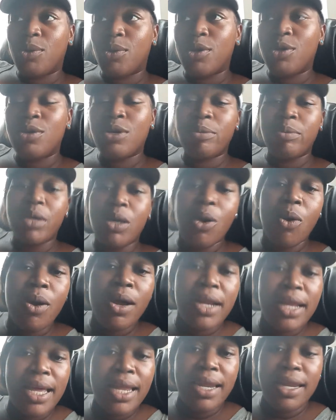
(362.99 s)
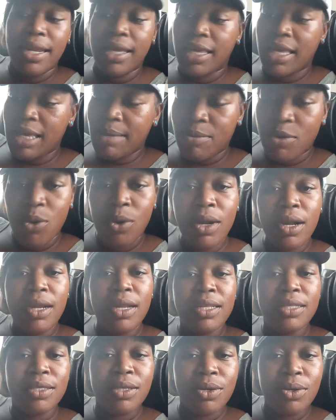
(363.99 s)
Or you could be hard-headed and keep going
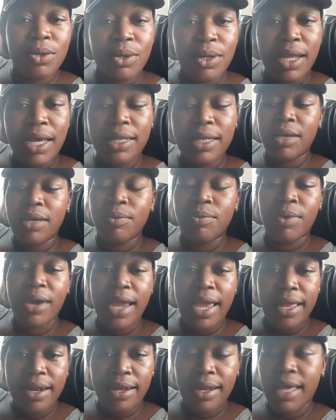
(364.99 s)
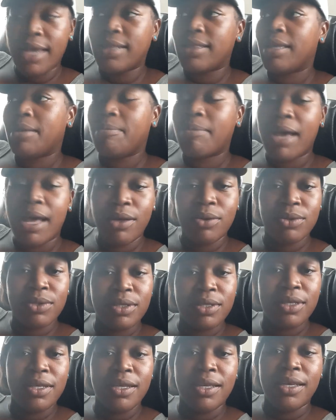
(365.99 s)
in that circle that rat, like that
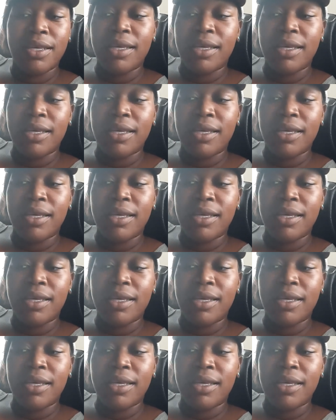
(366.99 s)
mouse.